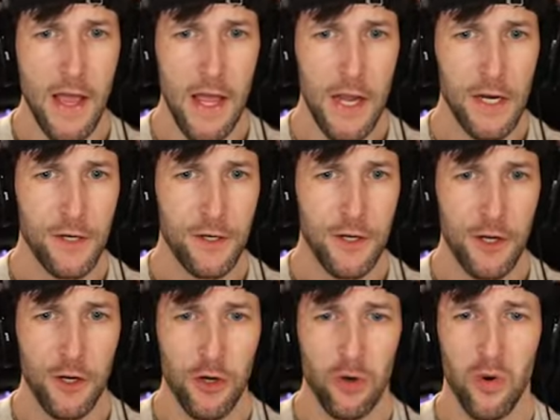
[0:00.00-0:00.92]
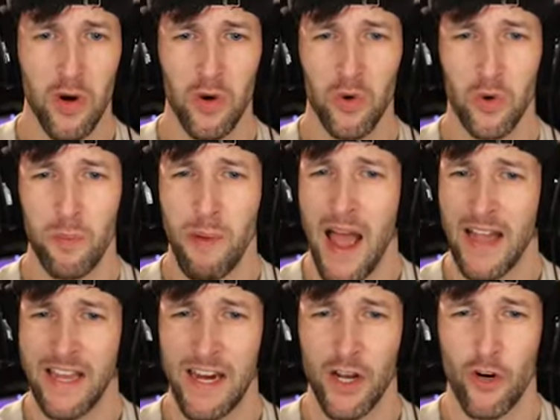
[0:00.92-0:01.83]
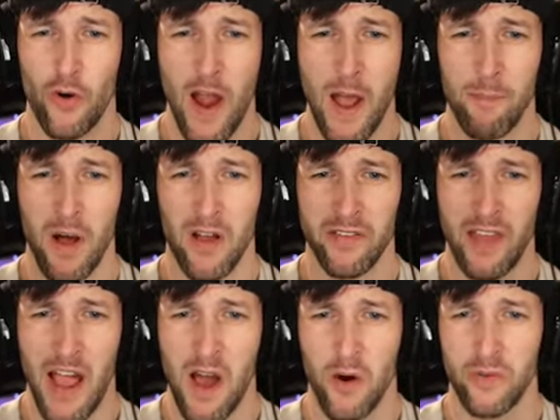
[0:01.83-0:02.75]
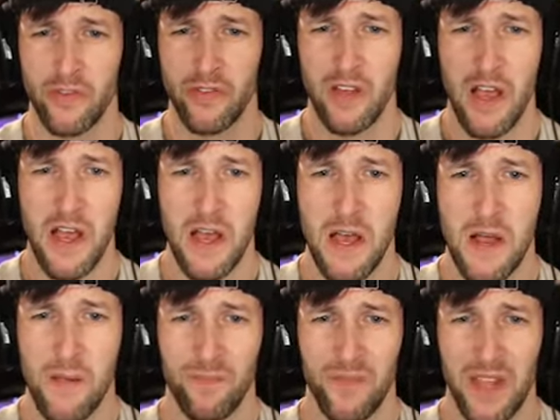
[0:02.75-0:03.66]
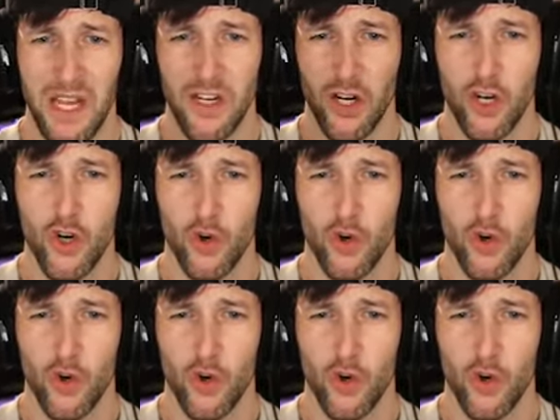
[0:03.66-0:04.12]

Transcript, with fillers: into, ooh, back into Grandpa's house, into